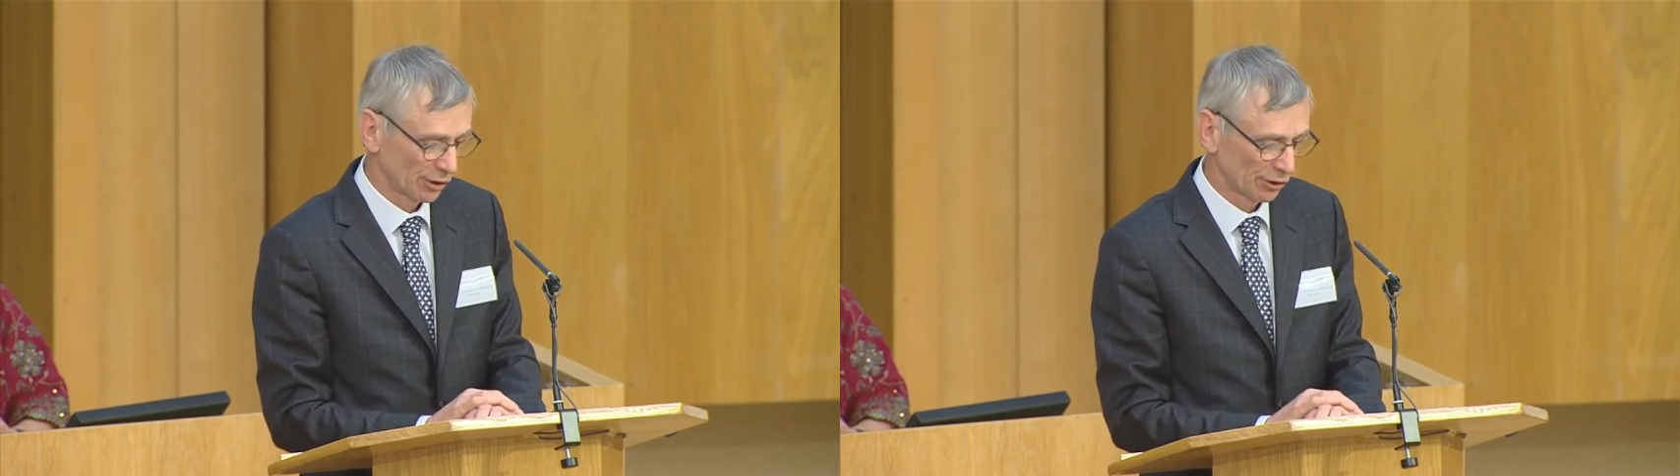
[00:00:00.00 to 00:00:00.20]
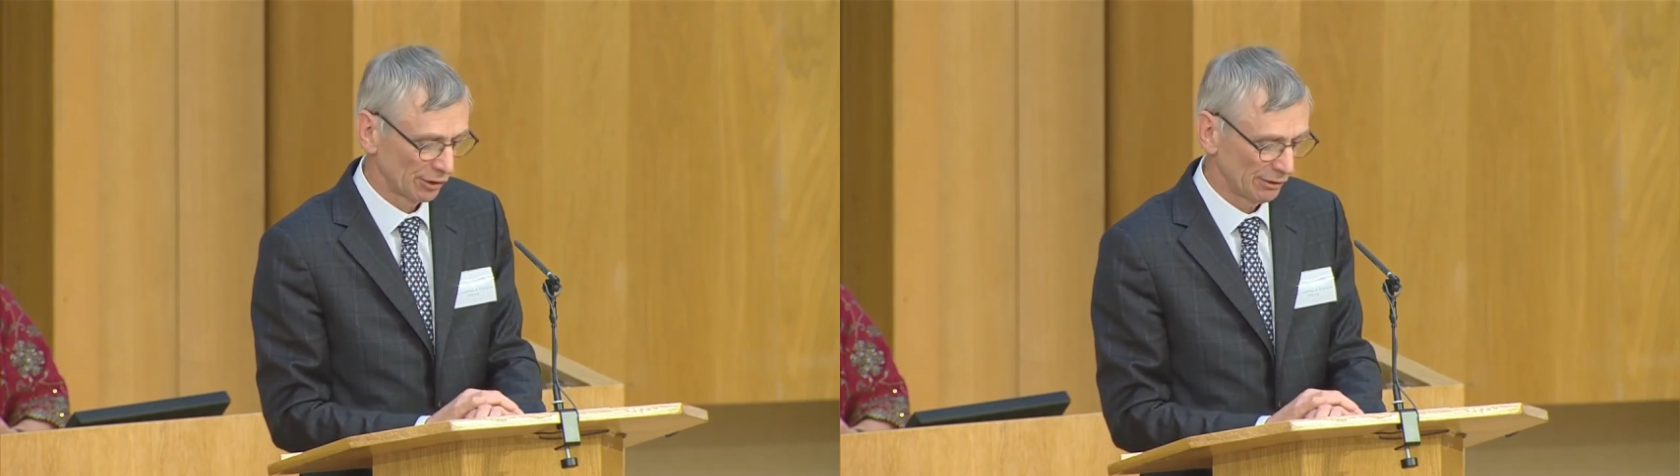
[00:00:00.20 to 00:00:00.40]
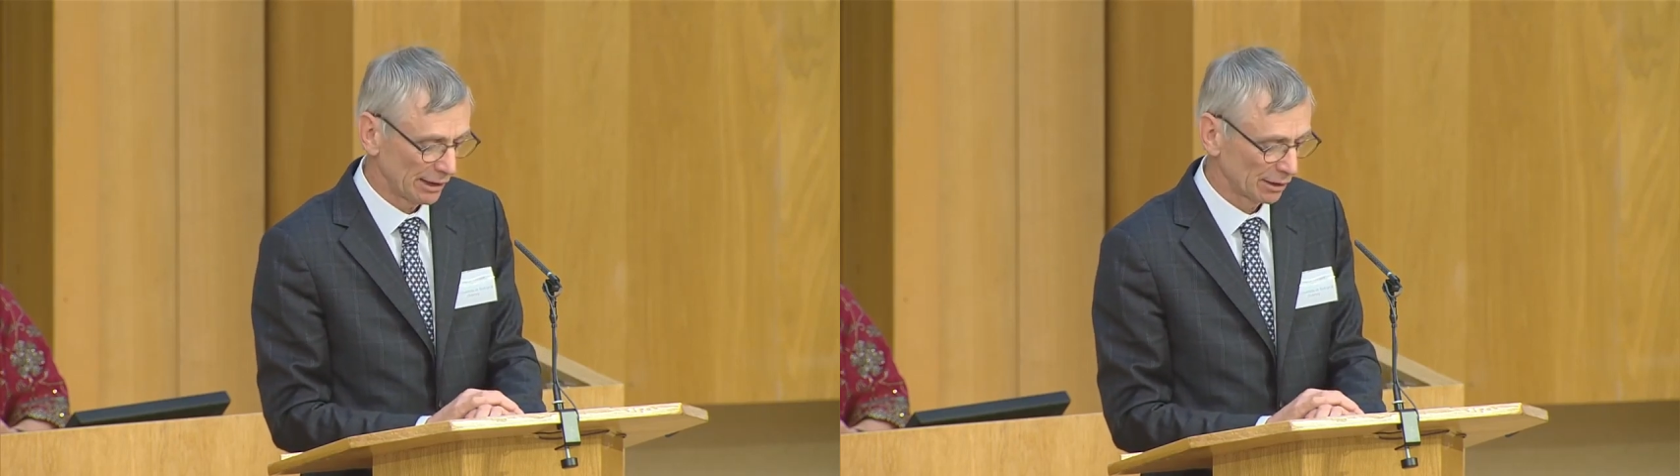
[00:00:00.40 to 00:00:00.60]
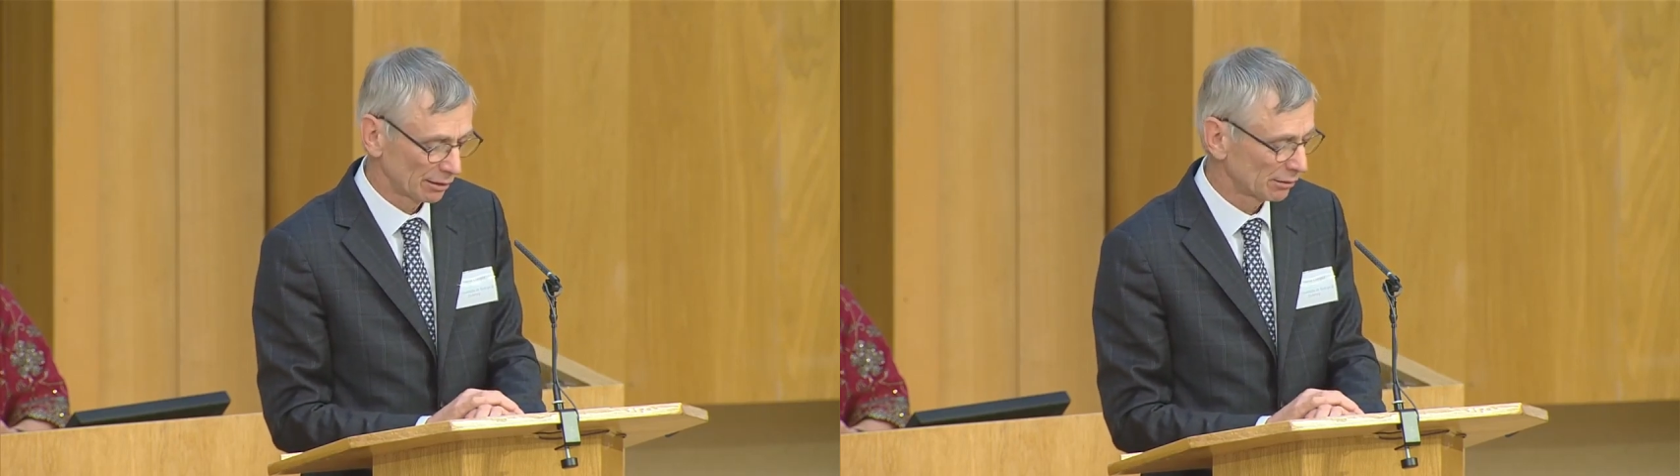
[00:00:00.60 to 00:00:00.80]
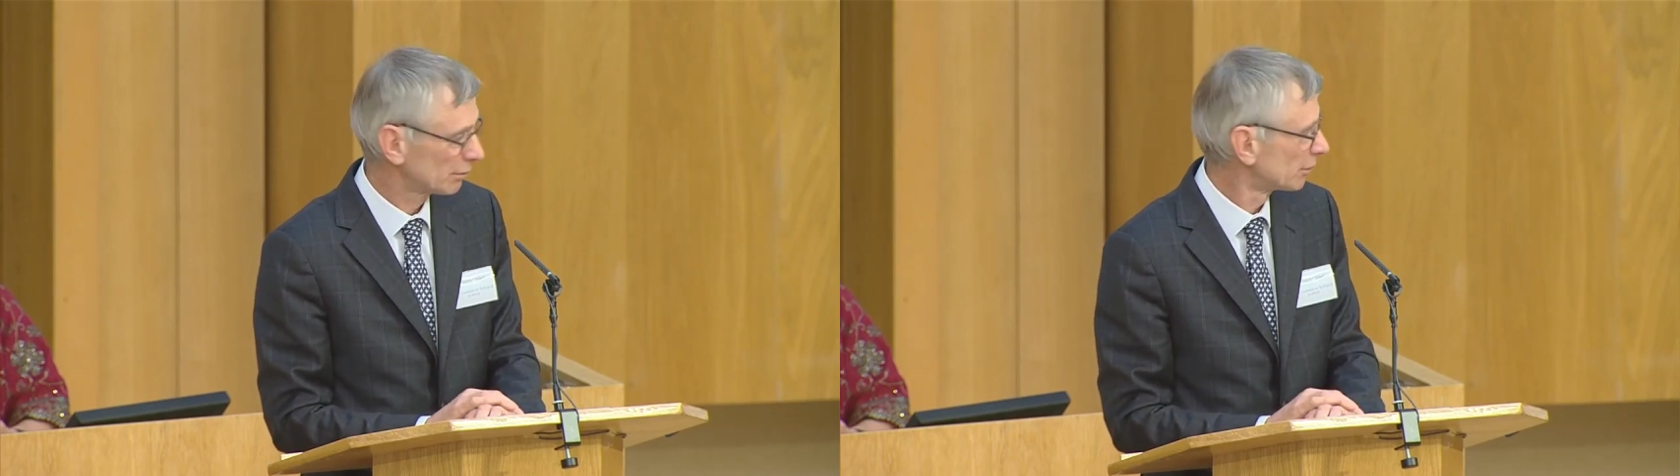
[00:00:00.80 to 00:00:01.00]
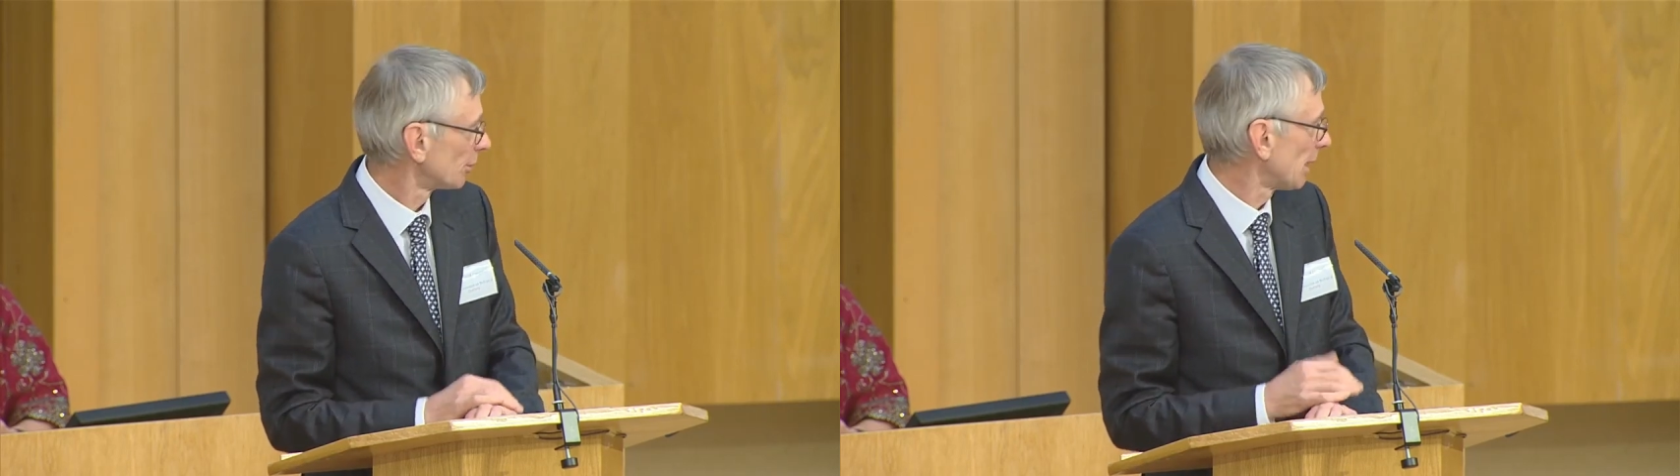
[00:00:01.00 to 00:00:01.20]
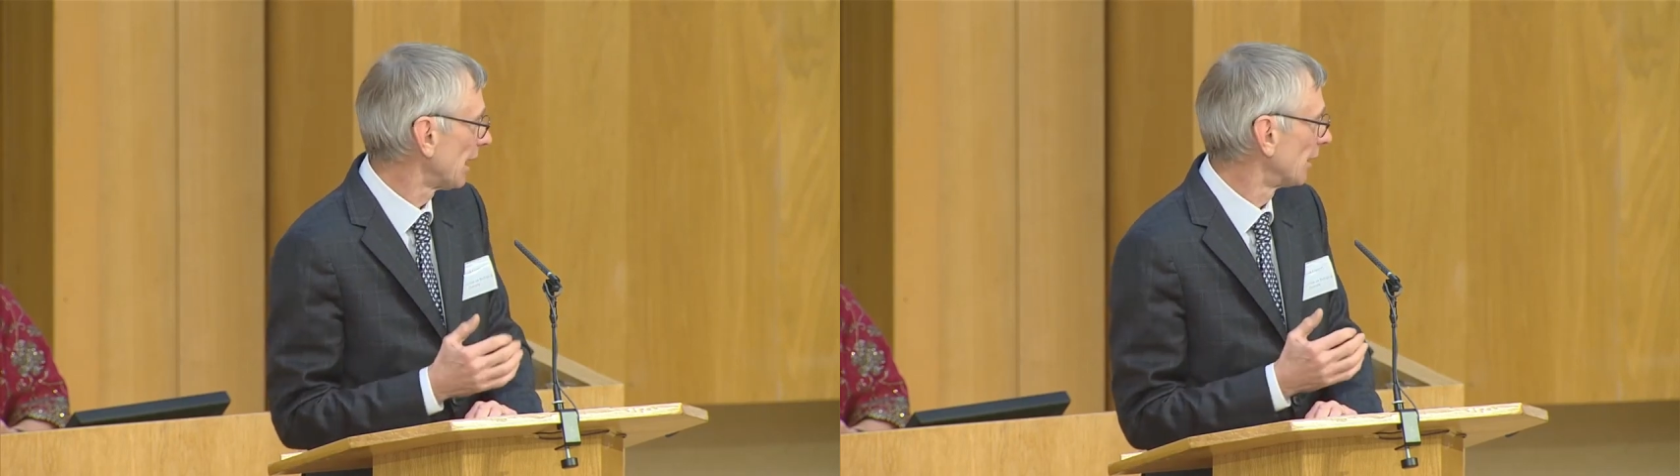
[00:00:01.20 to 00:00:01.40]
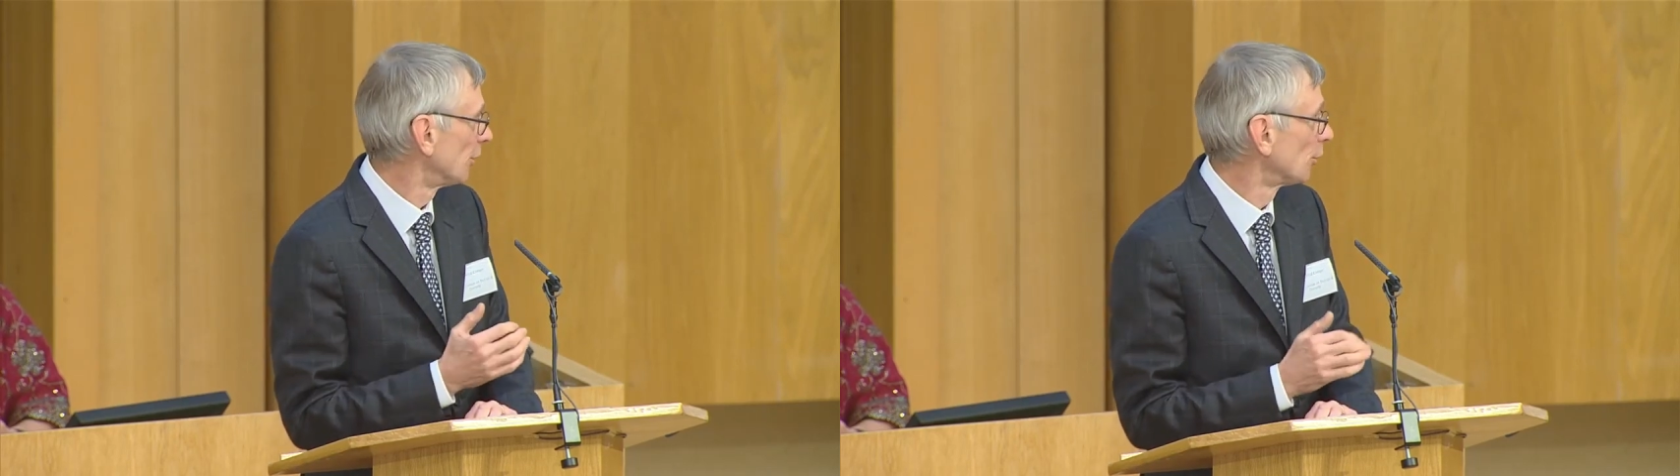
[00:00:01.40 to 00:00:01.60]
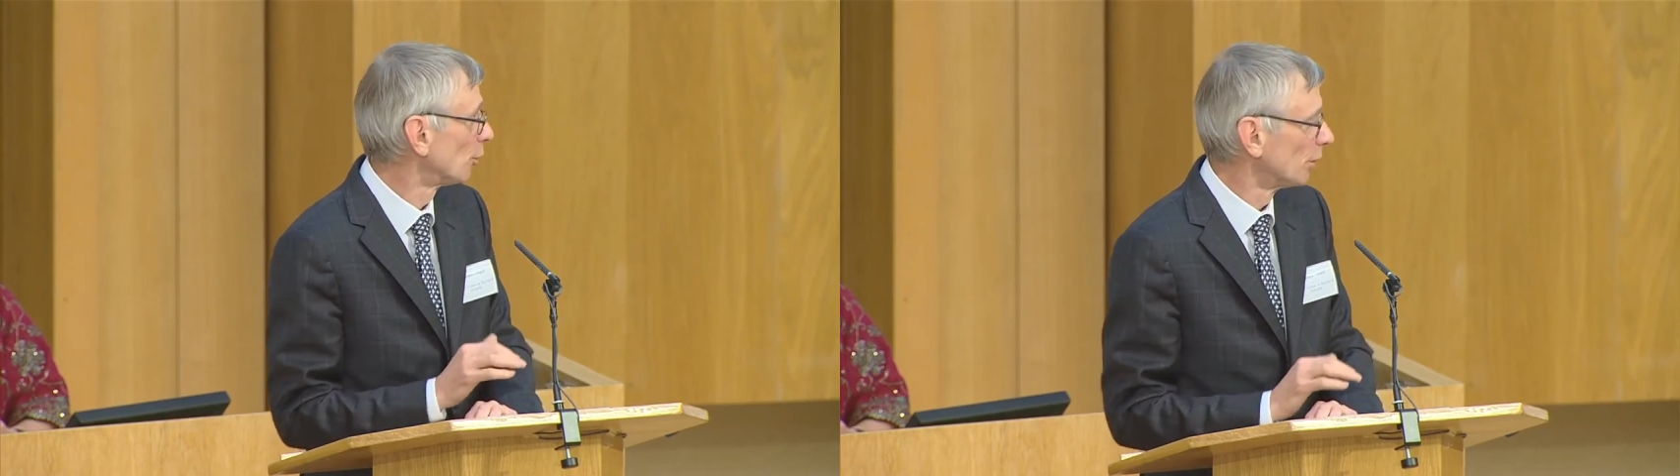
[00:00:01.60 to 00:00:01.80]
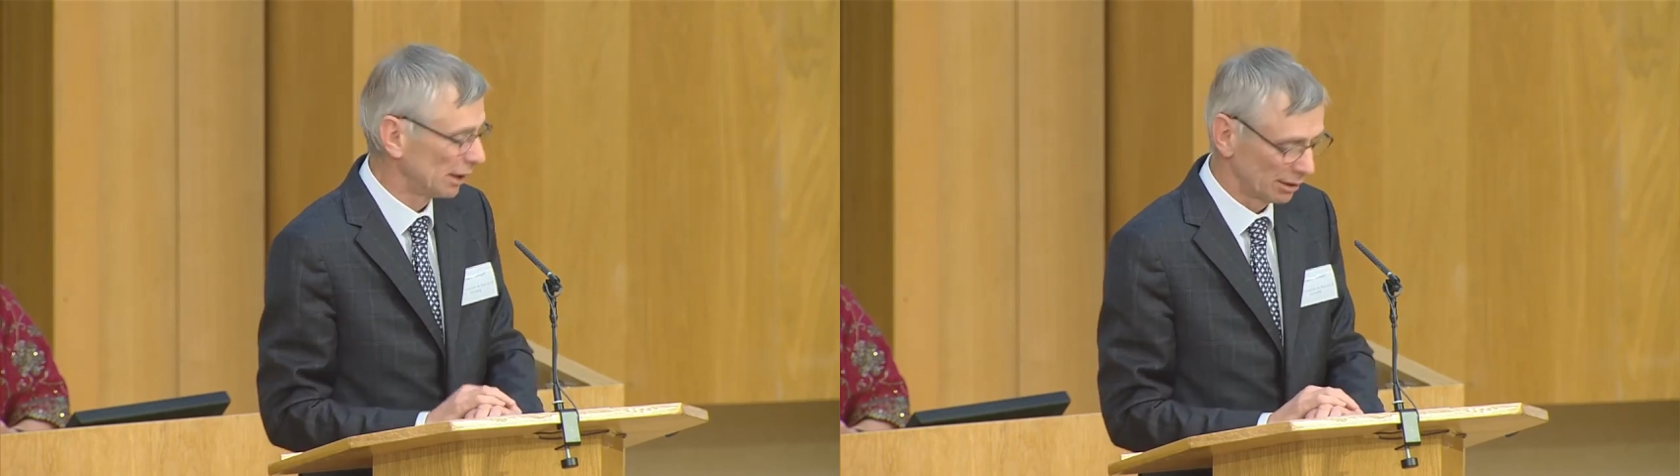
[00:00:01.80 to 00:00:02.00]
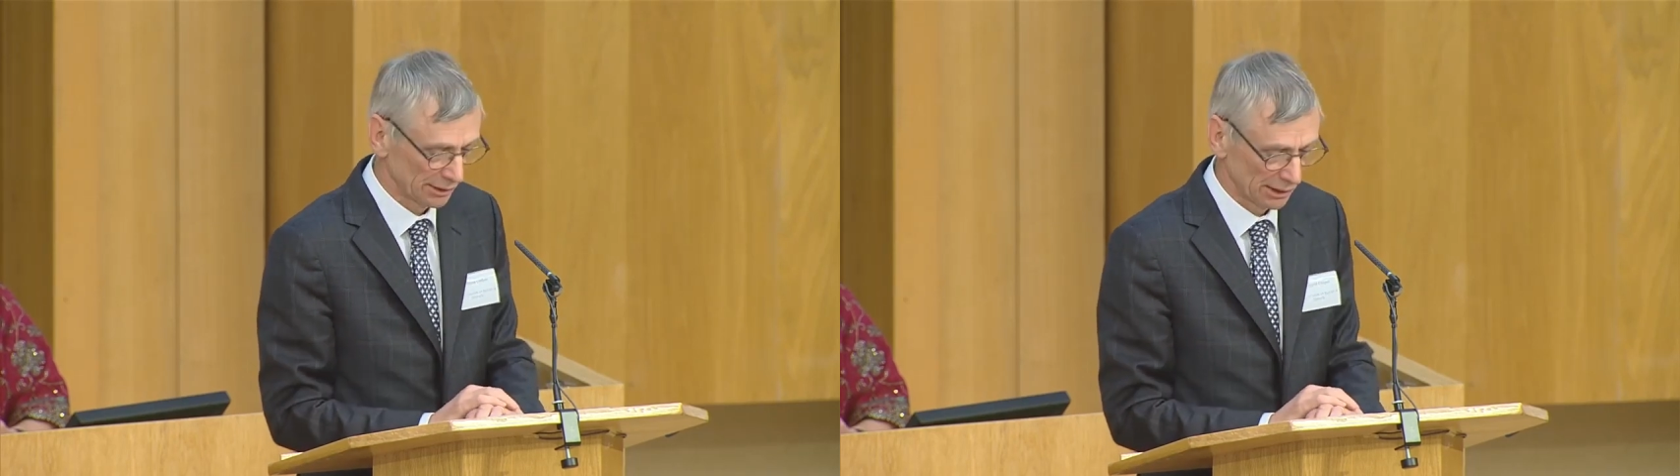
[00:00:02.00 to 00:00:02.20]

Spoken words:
Costa Rica, Japan and Norway,